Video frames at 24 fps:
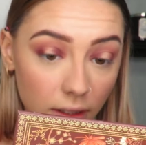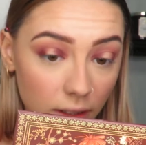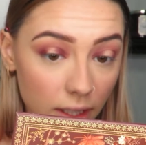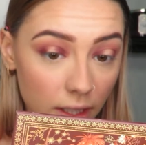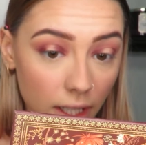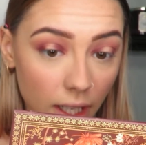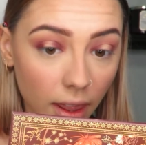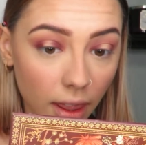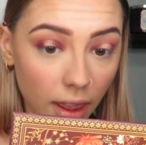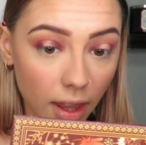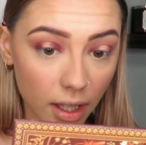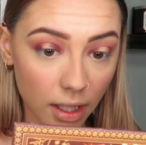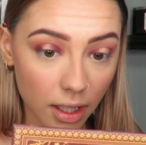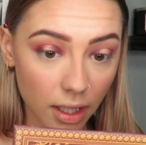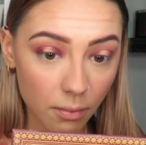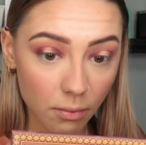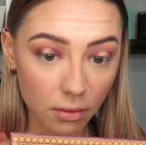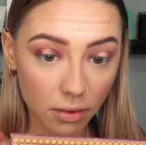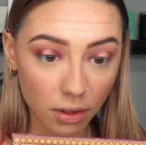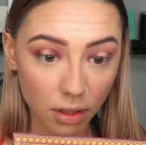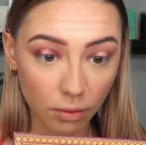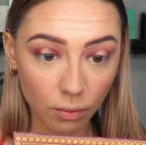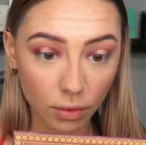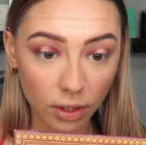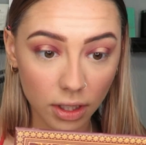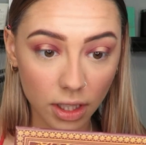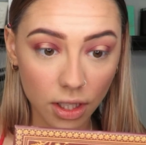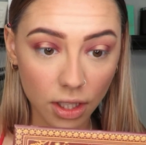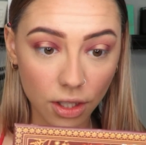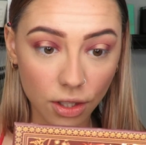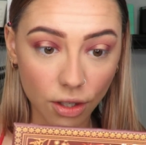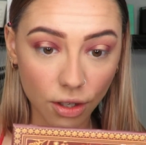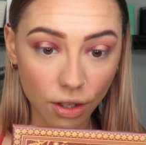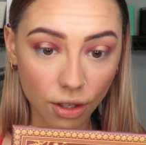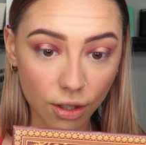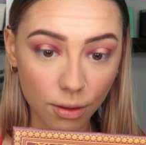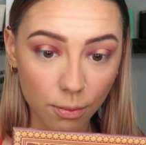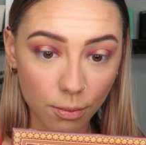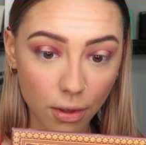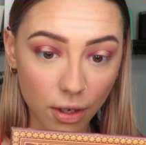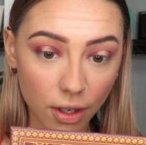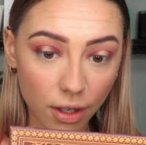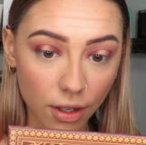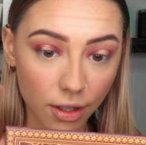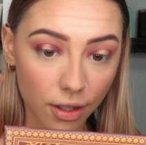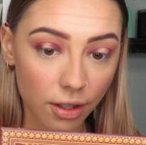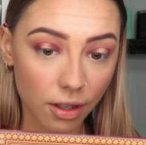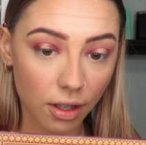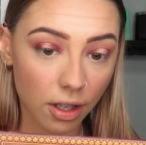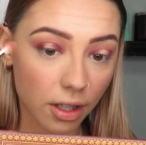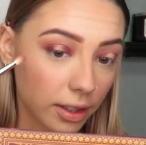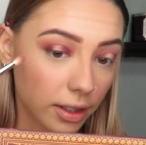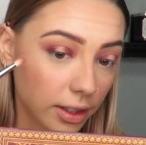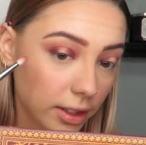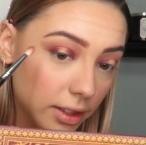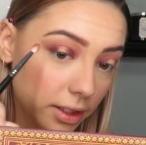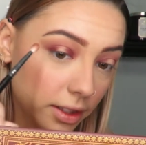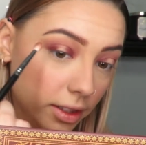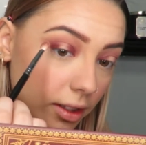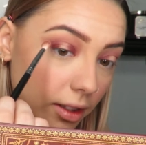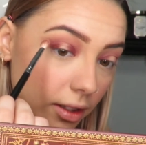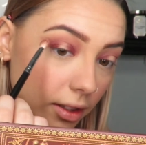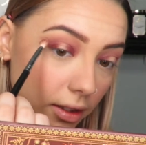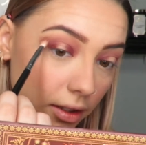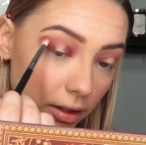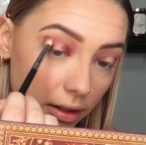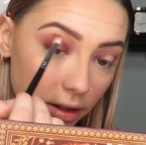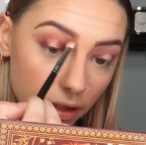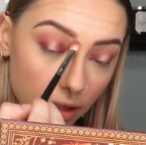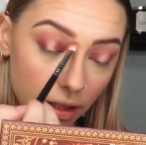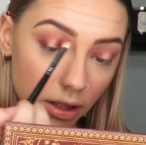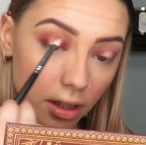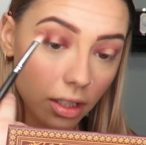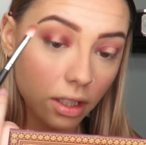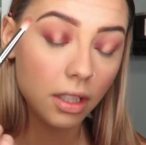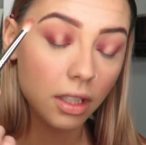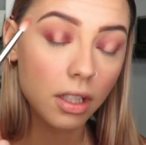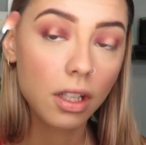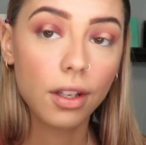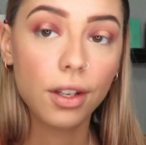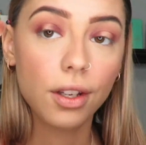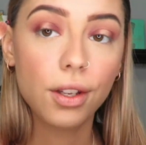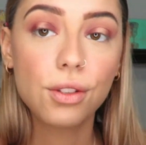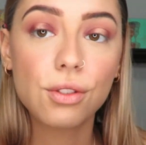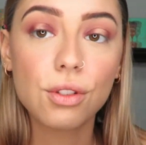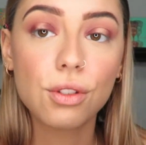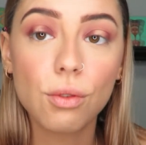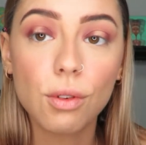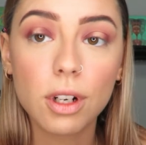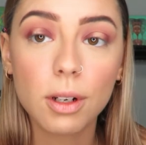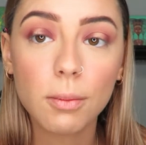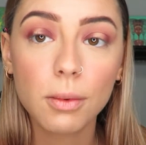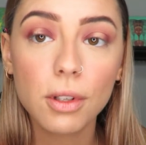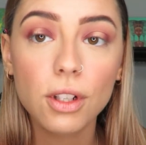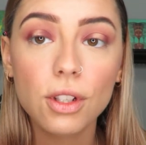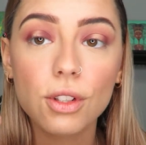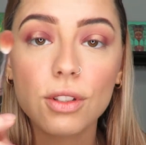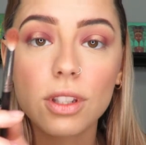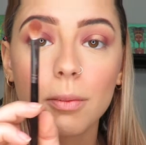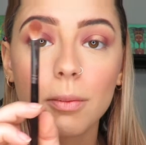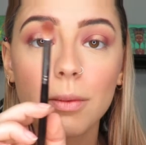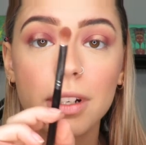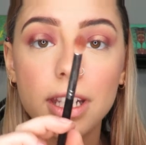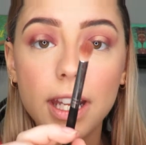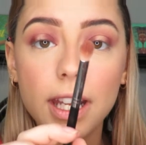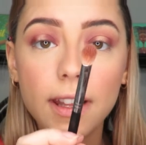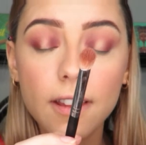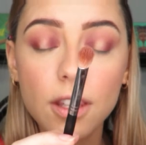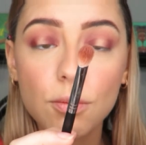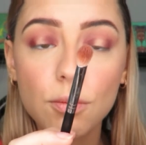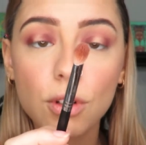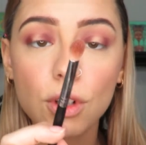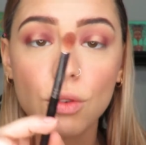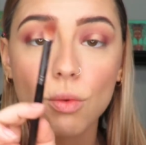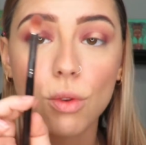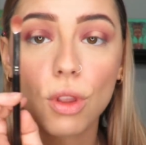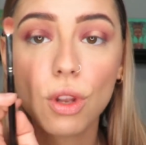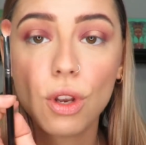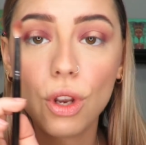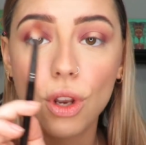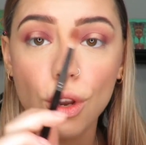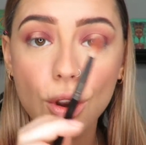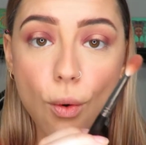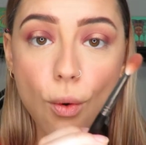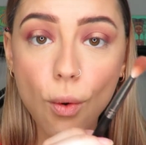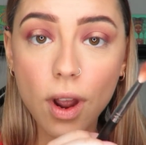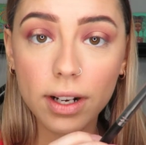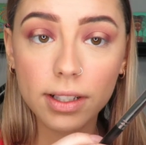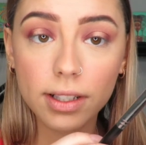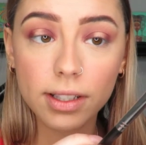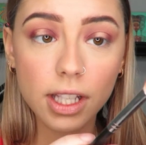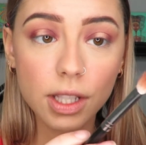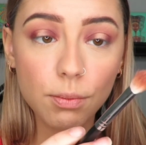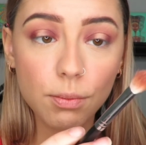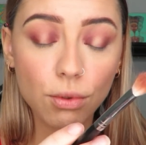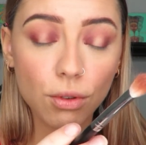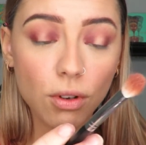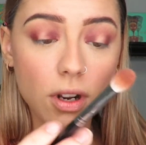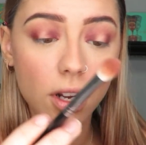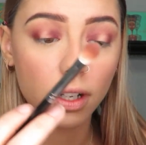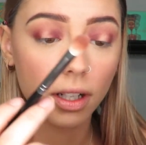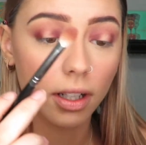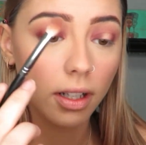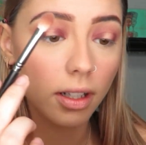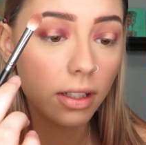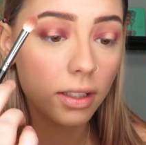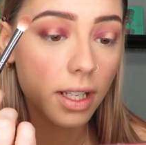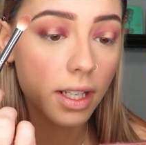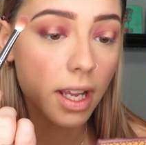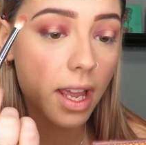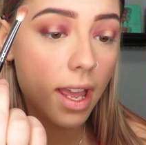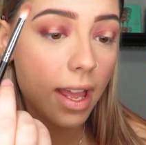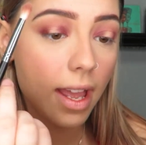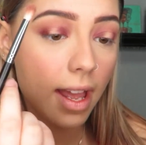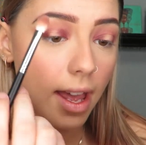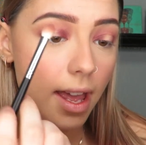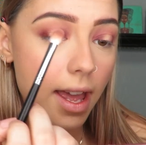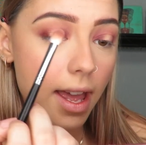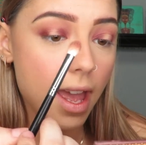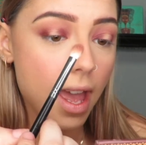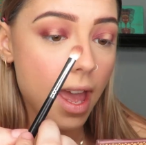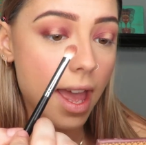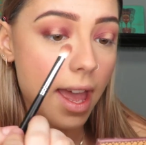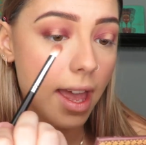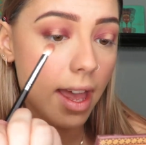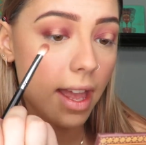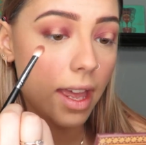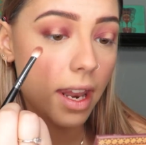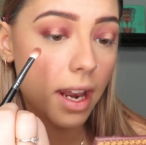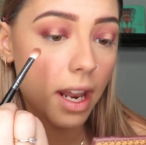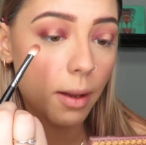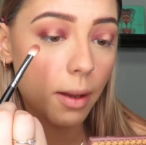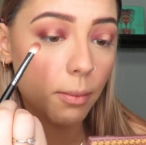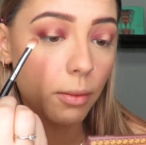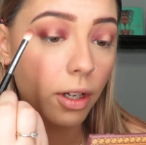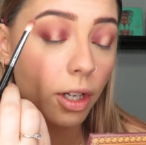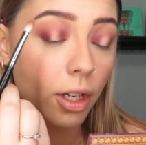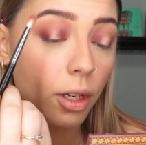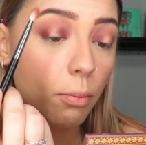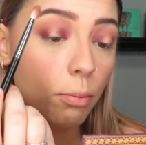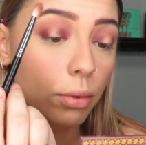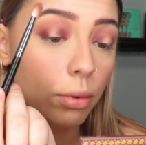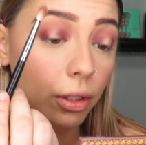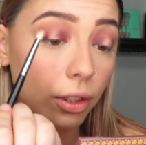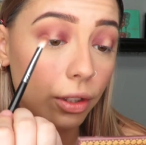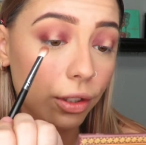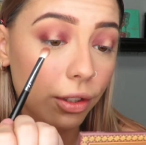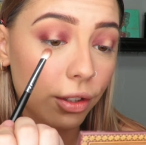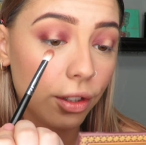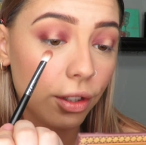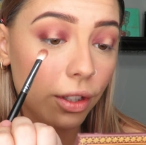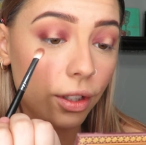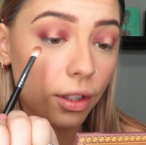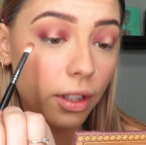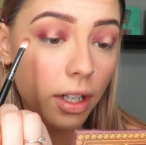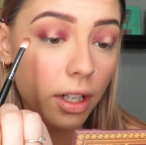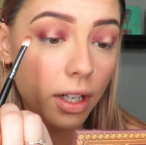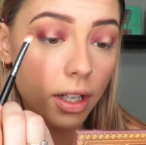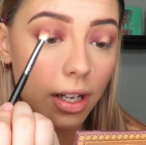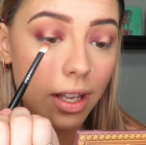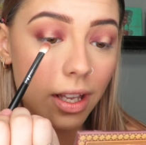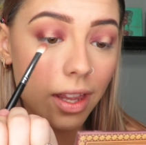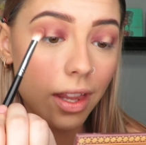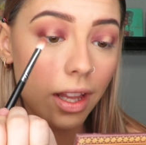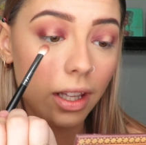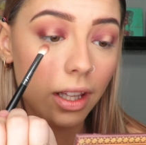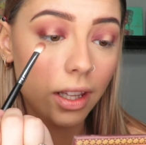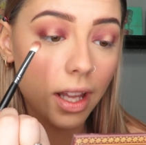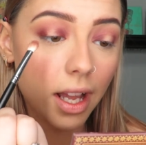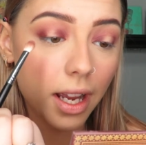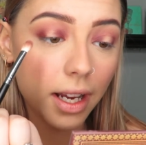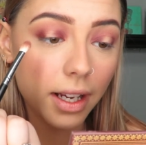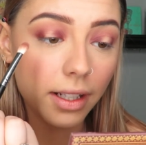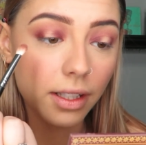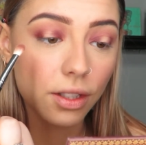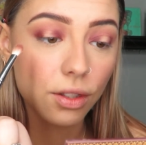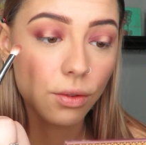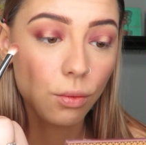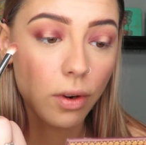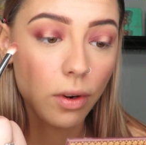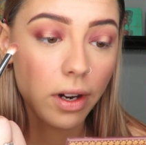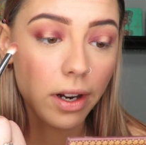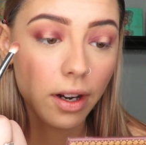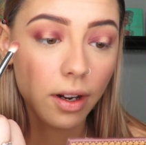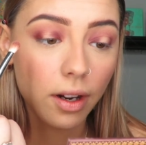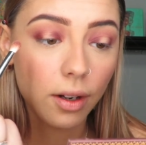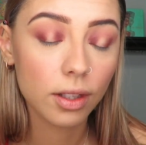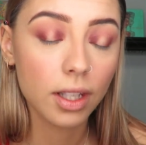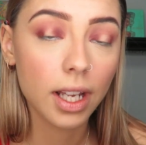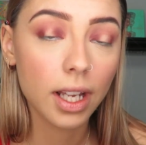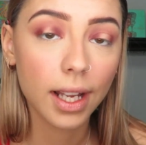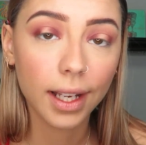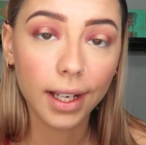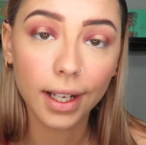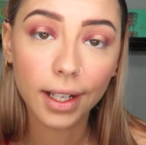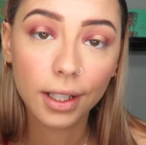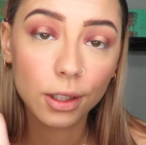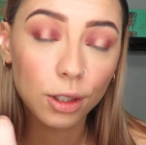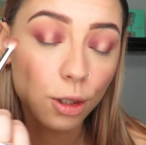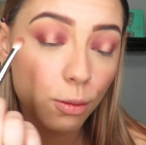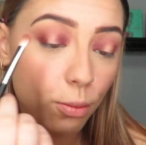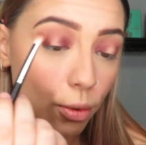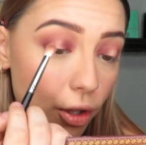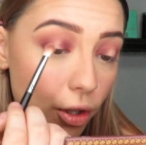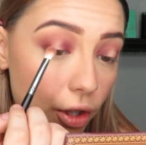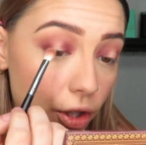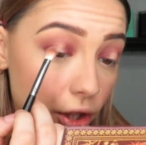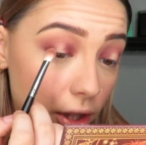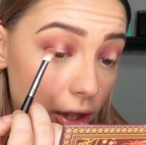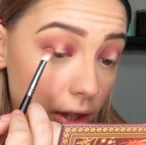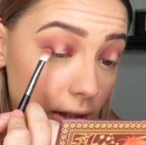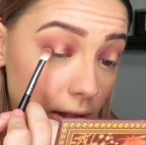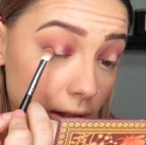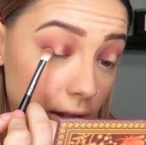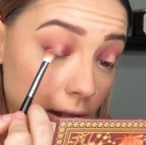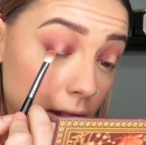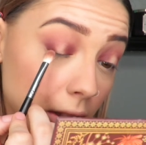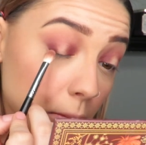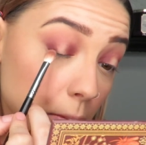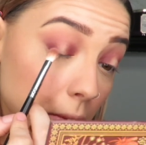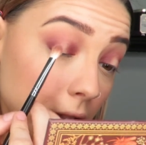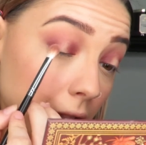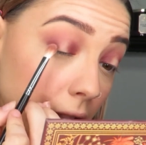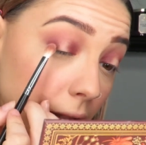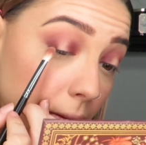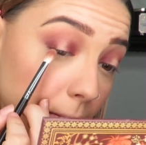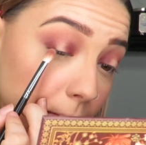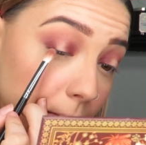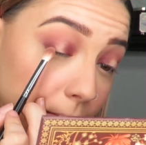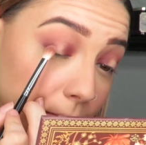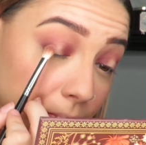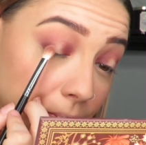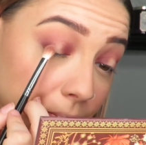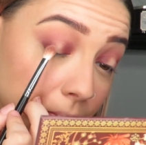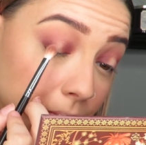And I think I'm done with the dark part, honestly. So what I'm gonna do is I'm gonna take this brush with no excess product and I'm gonna blur the lines where the halo portion is gonna be